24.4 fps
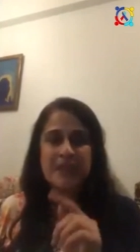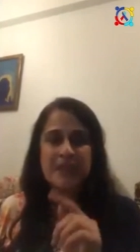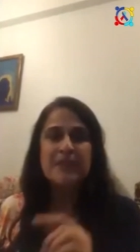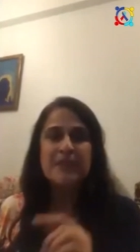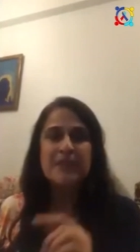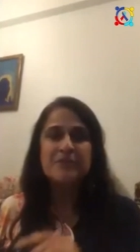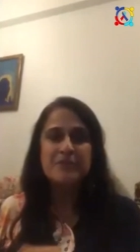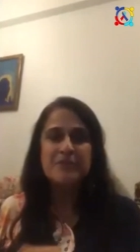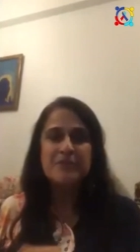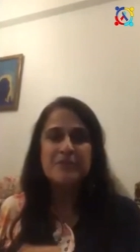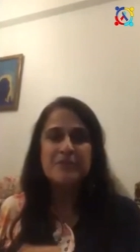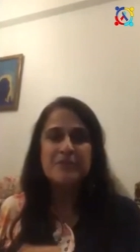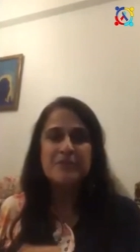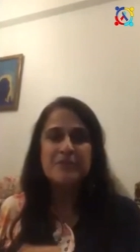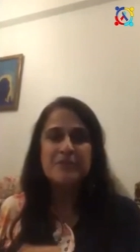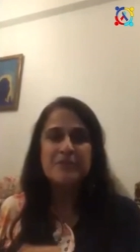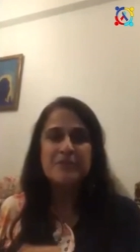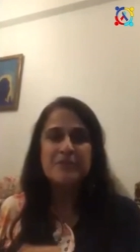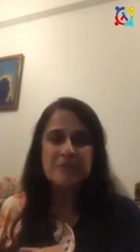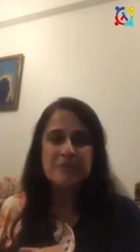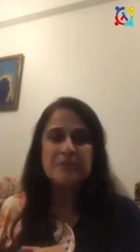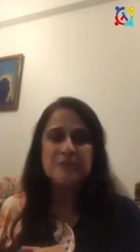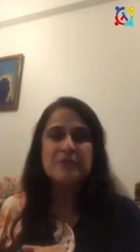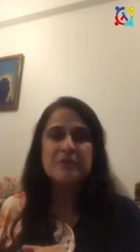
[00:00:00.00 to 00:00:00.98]
We try that
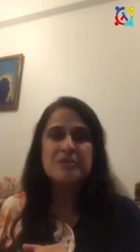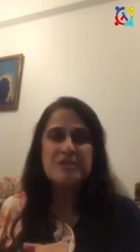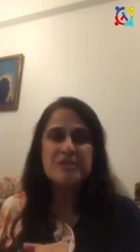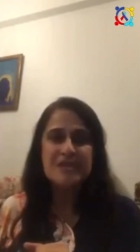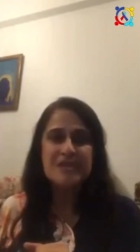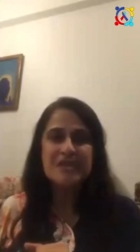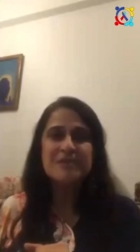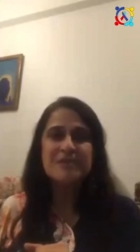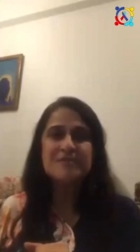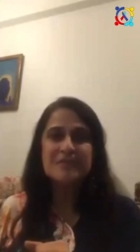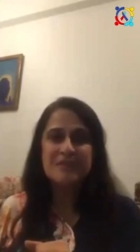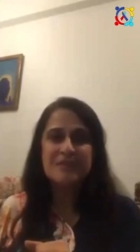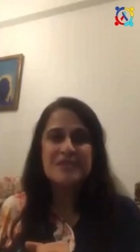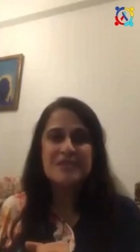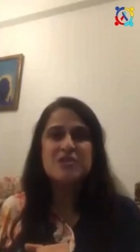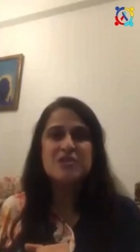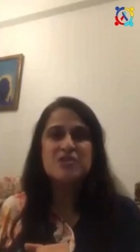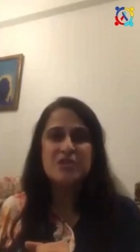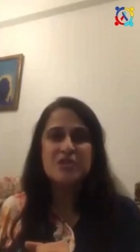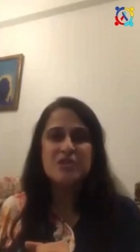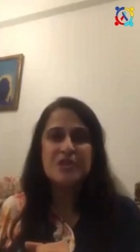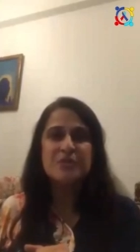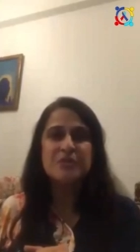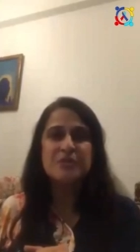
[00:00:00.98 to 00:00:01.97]
one more time. Let's
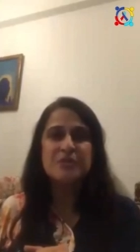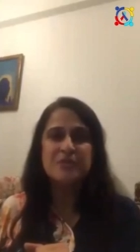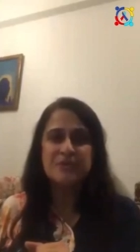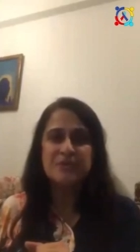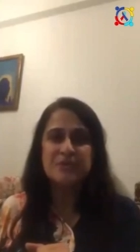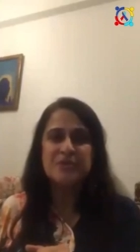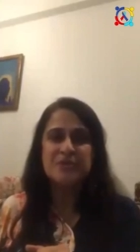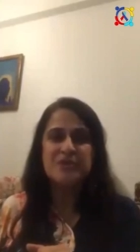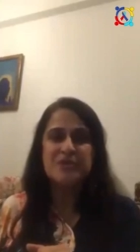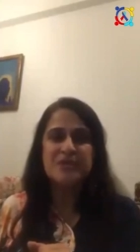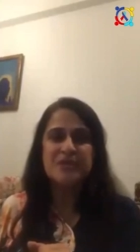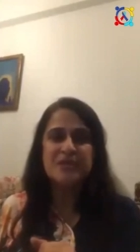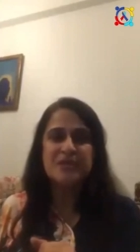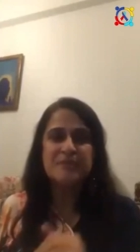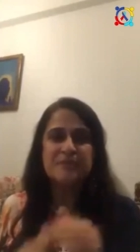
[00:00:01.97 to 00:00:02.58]
try one more time.